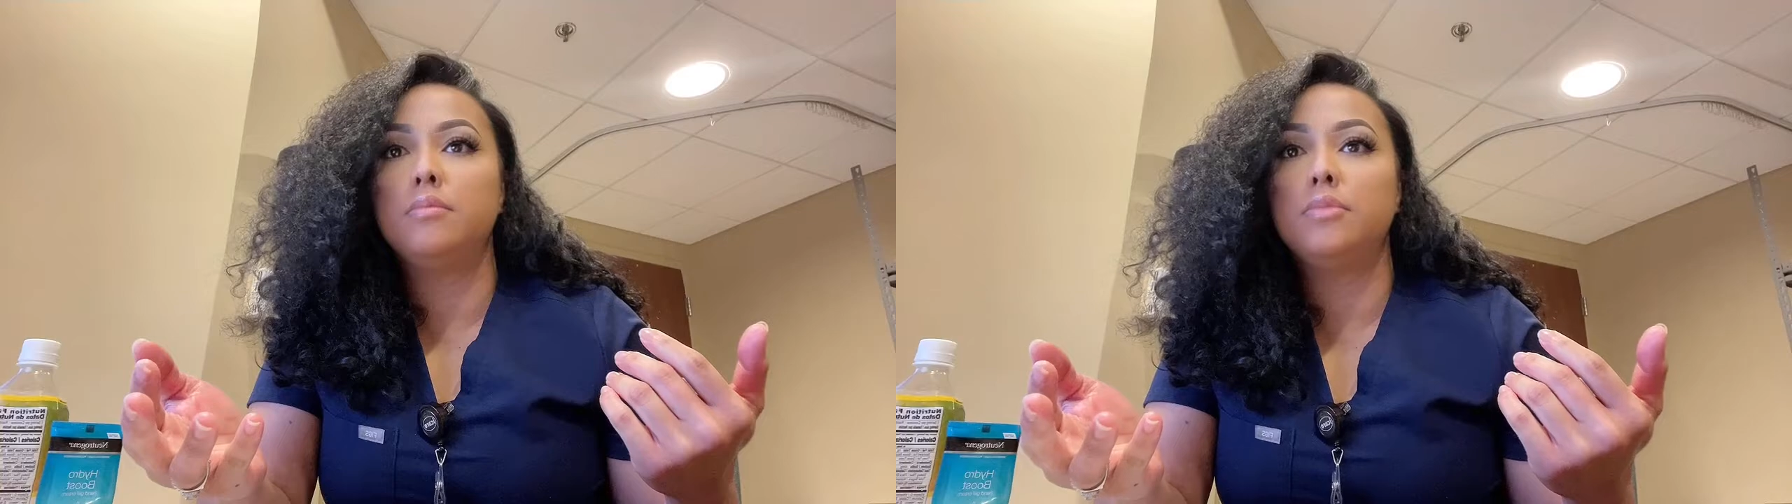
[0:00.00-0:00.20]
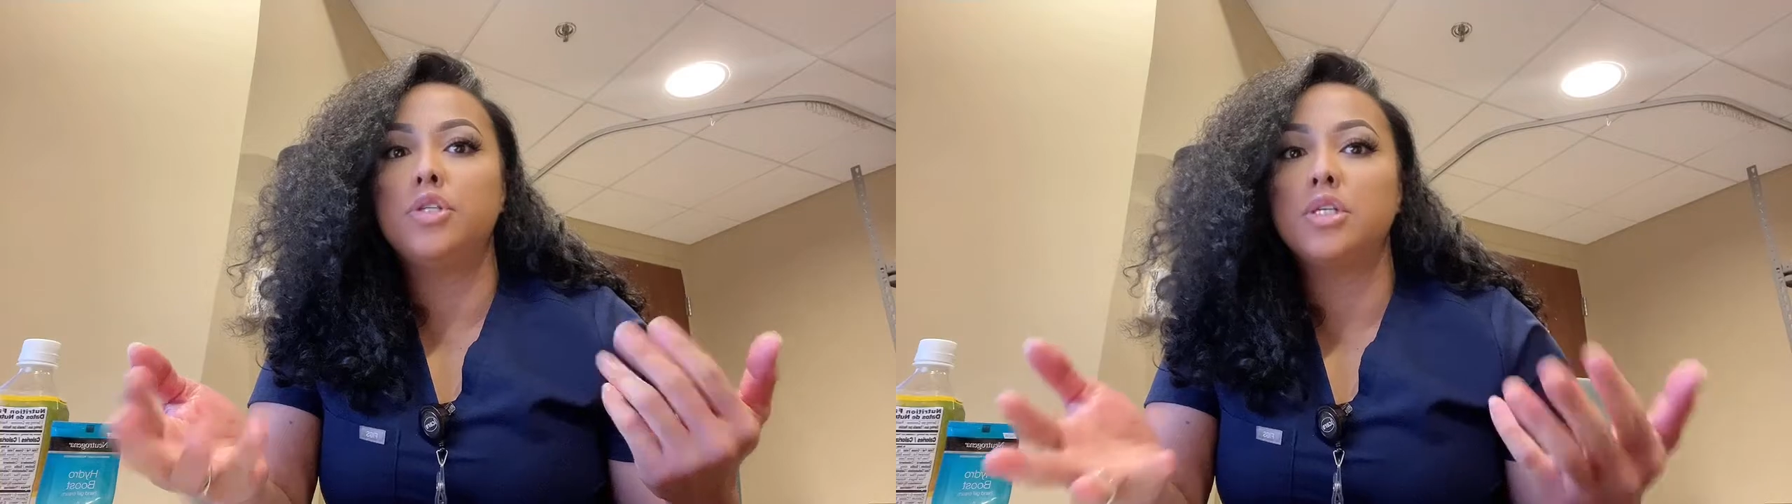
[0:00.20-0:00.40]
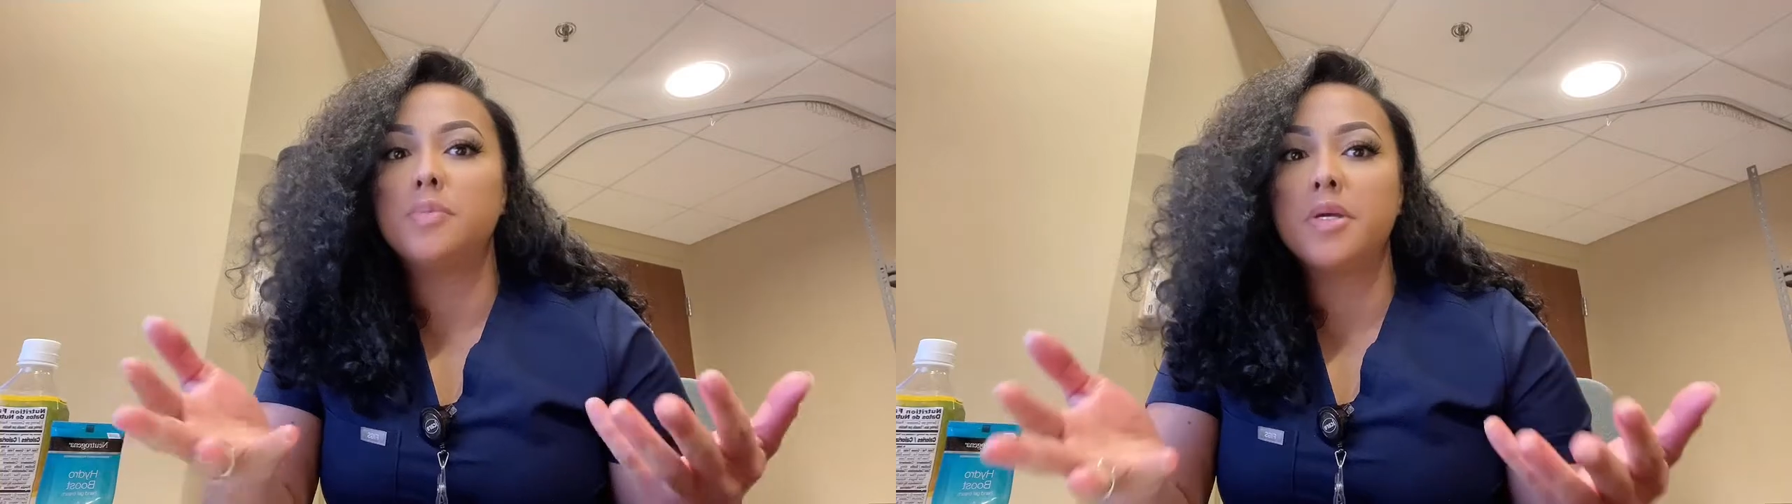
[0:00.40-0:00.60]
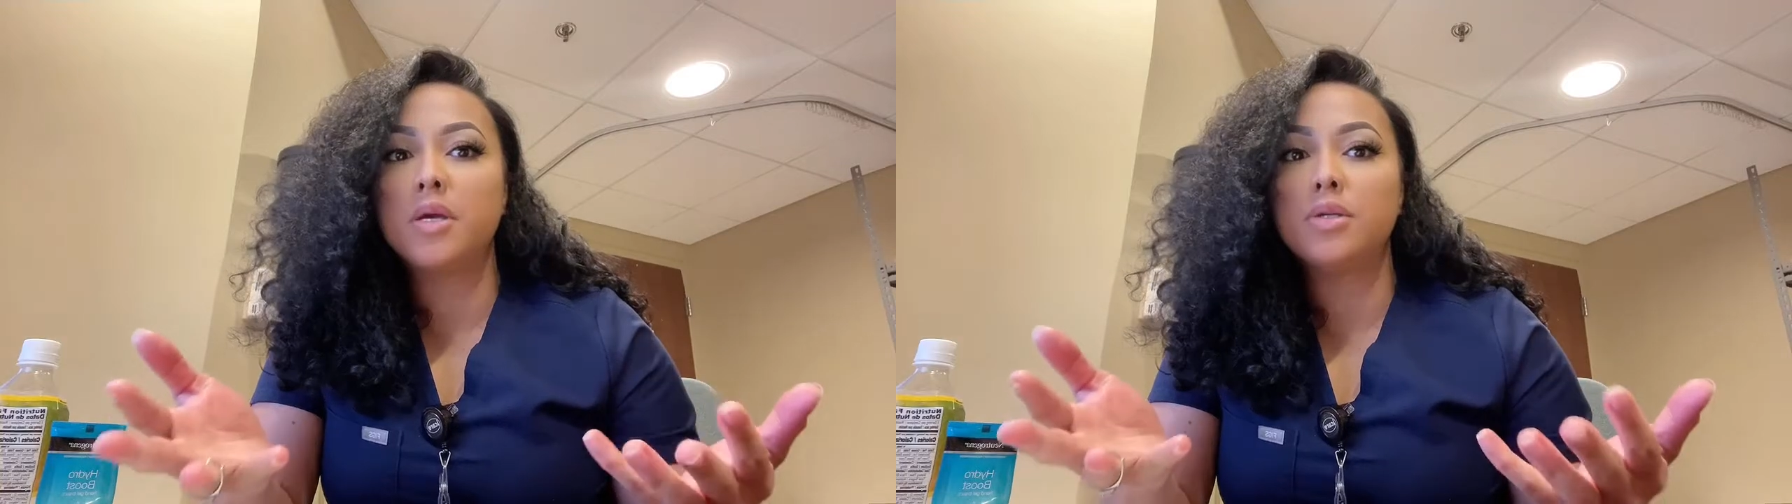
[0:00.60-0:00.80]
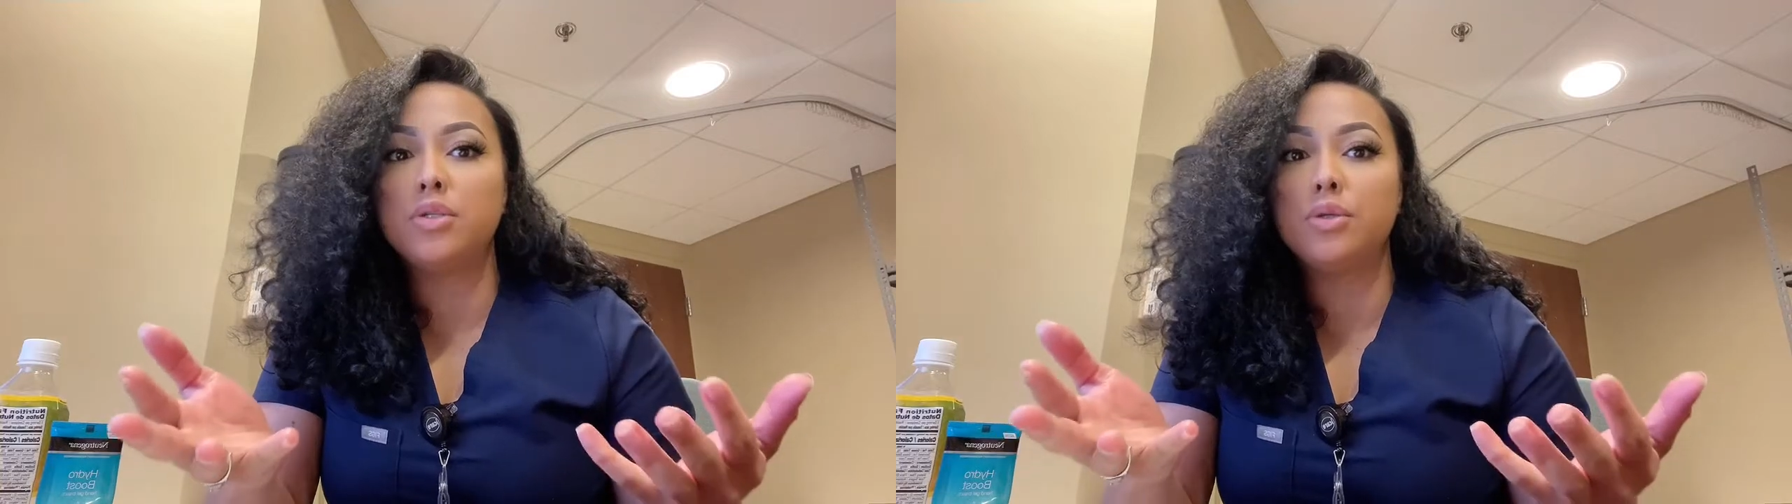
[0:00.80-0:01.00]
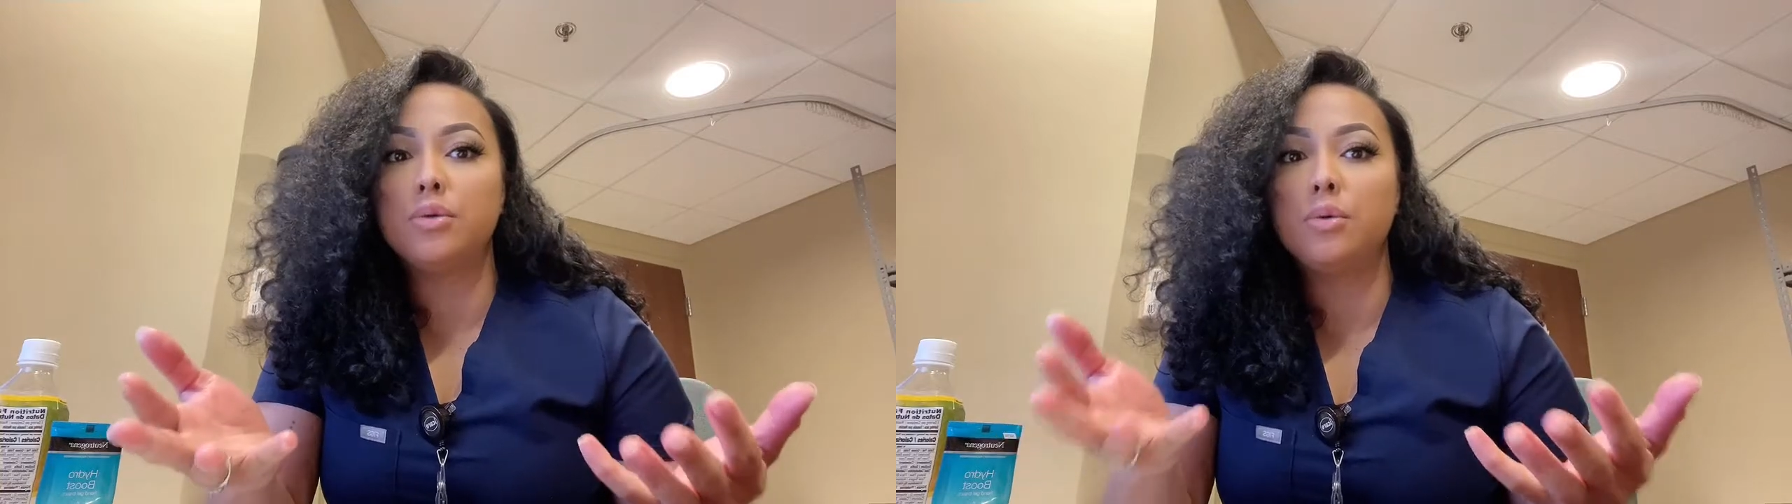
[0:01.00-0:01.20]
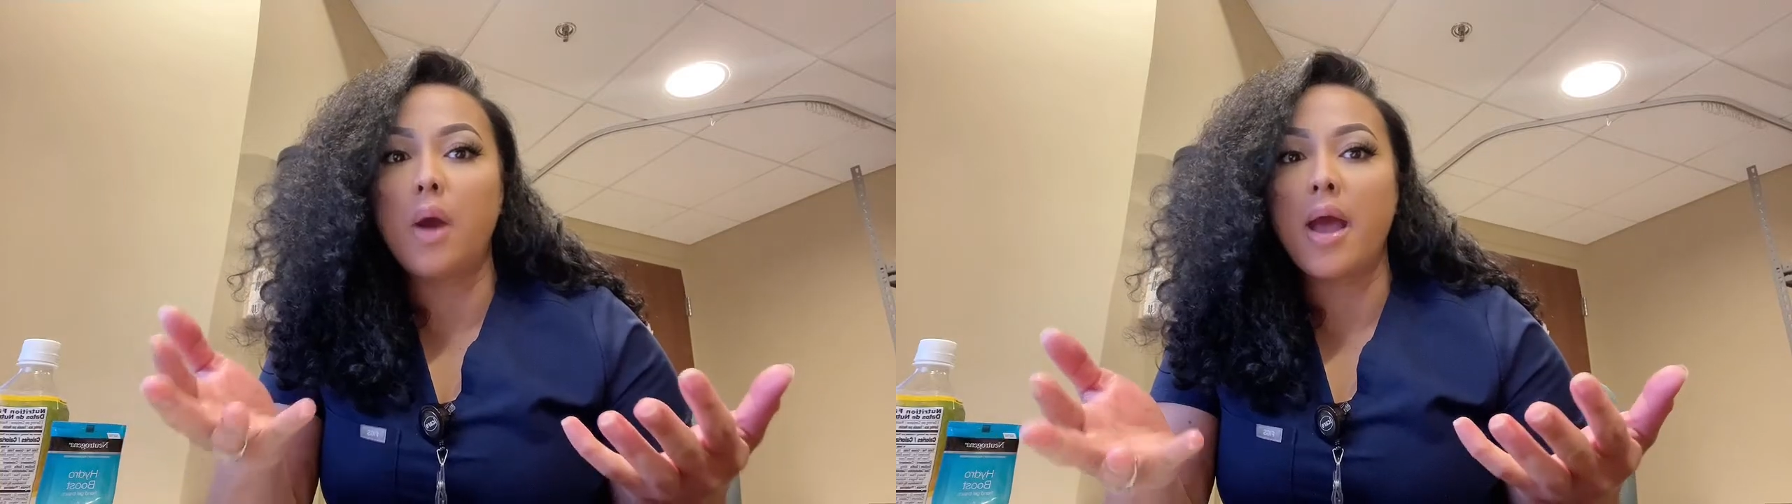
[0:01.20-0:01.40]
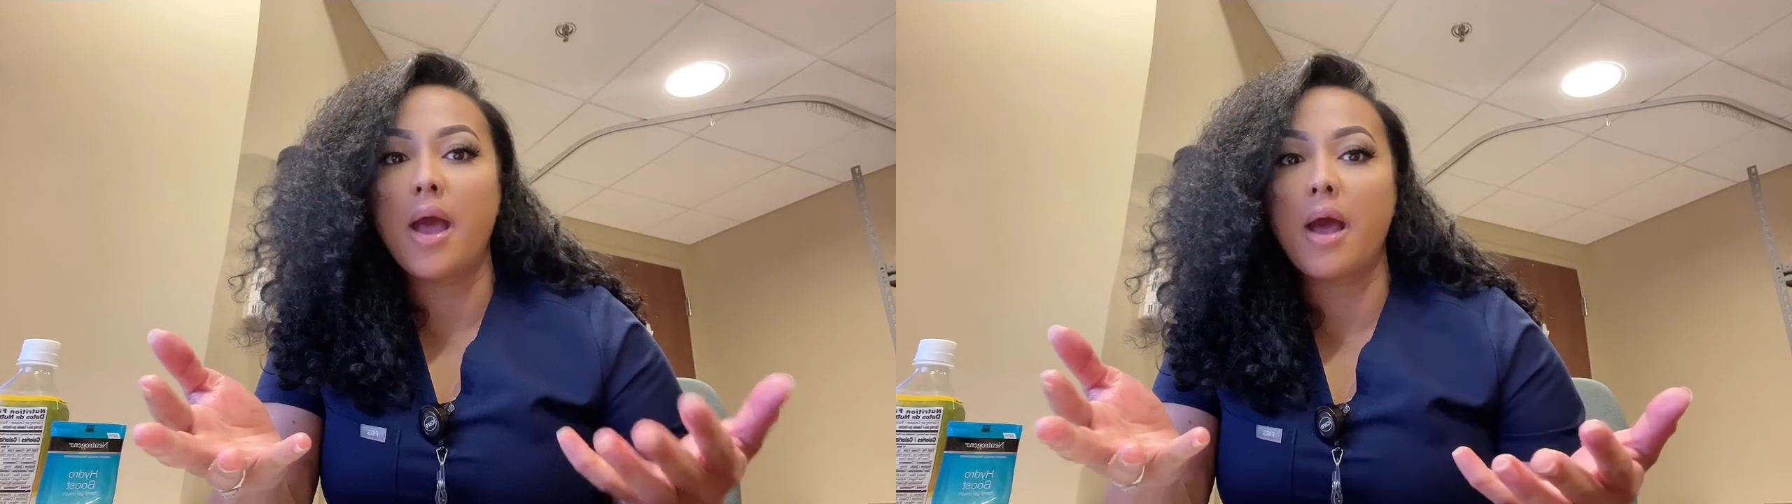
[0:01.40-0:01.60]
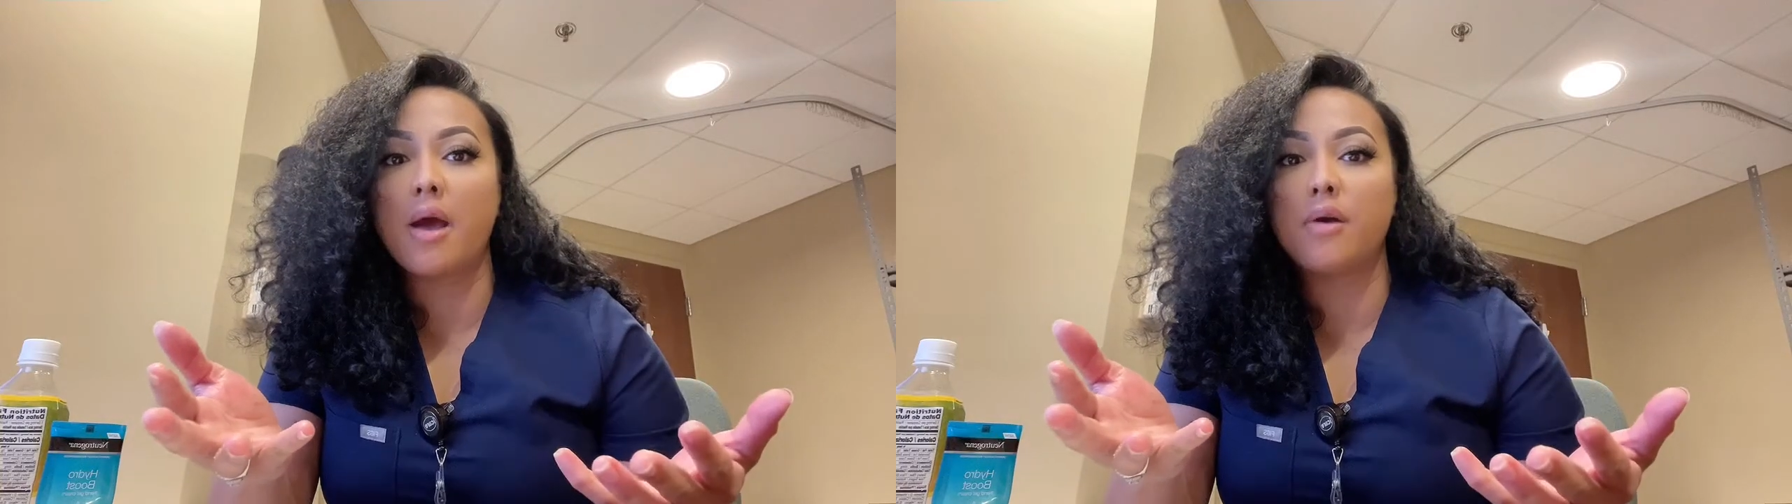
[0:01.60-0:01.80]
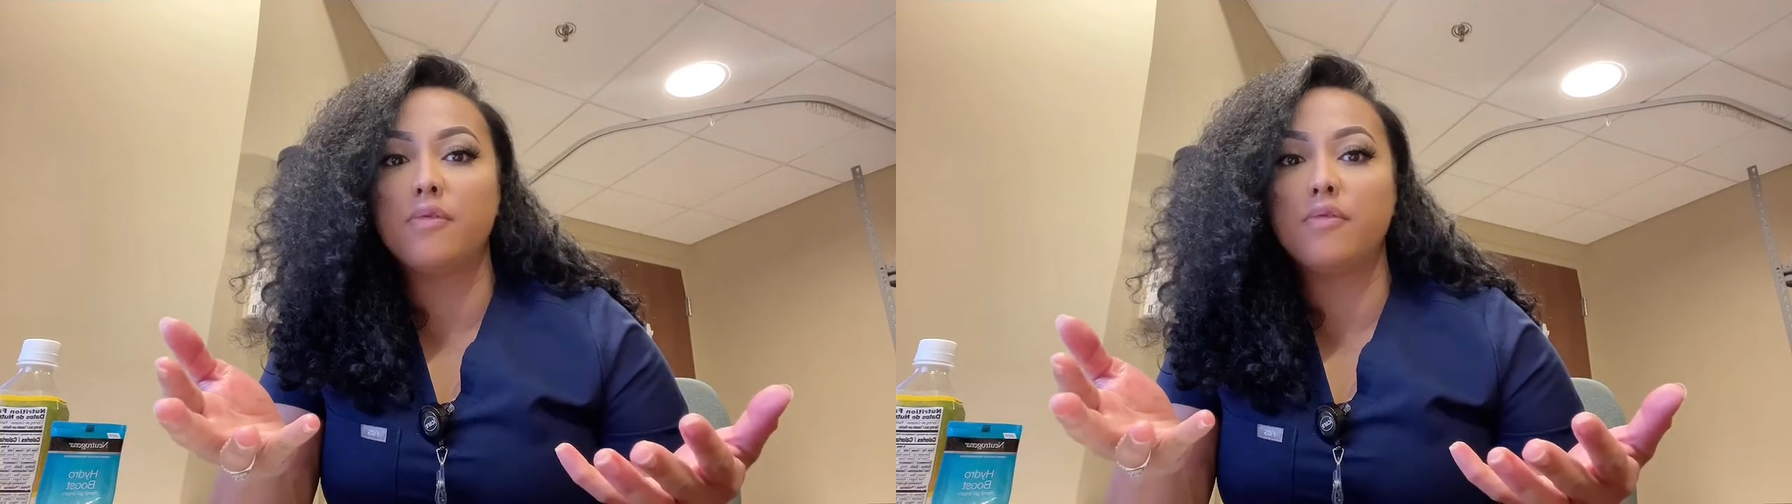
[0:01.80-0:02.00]
Just because you
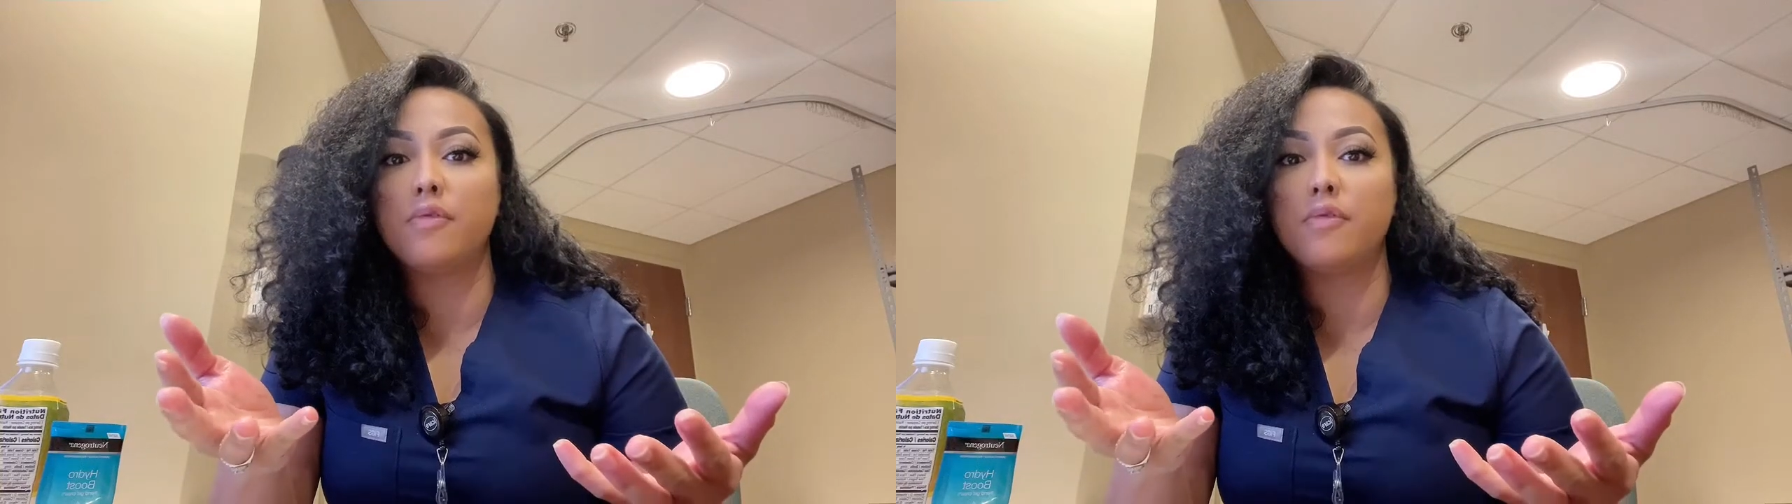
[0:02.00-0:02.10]
have